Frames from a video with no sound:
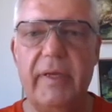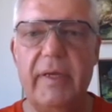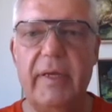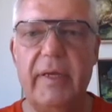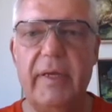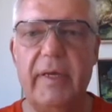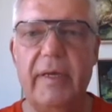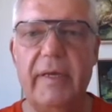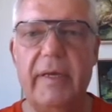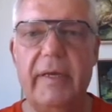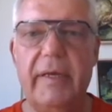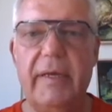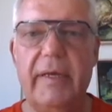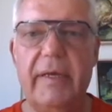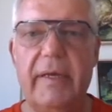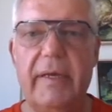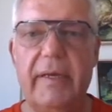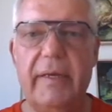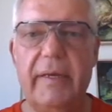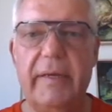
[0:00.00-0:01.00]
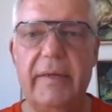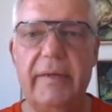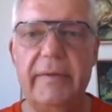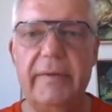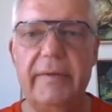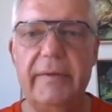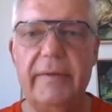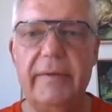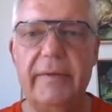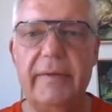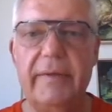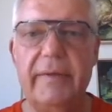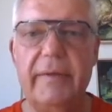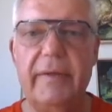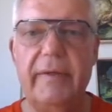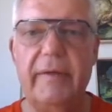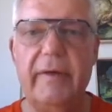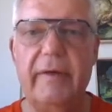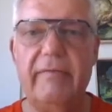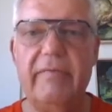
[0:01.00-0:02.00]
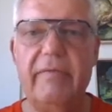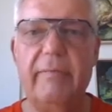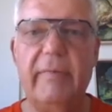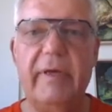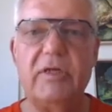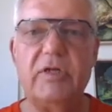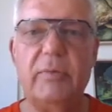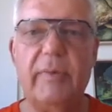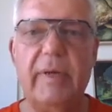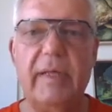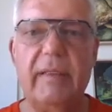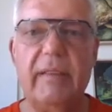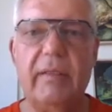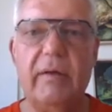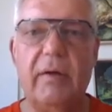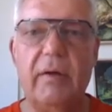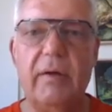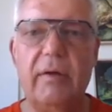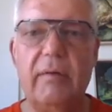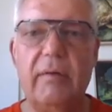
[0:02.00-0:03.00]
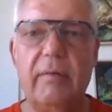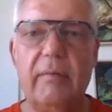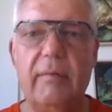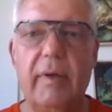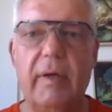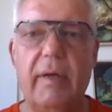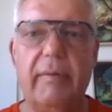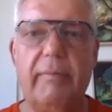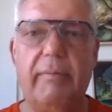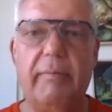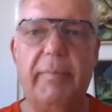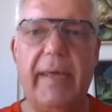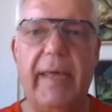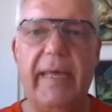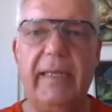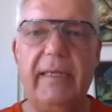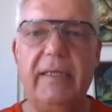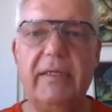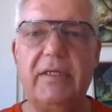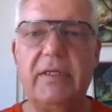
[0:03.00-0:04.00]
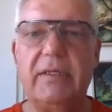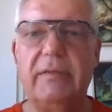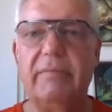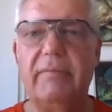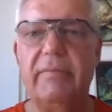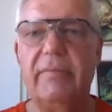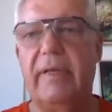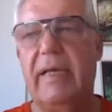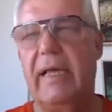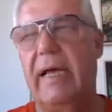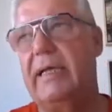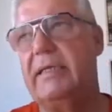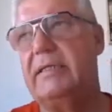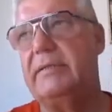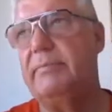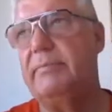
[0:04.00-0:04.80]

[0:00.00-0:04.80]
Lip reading: You have the measurement on paint. Cars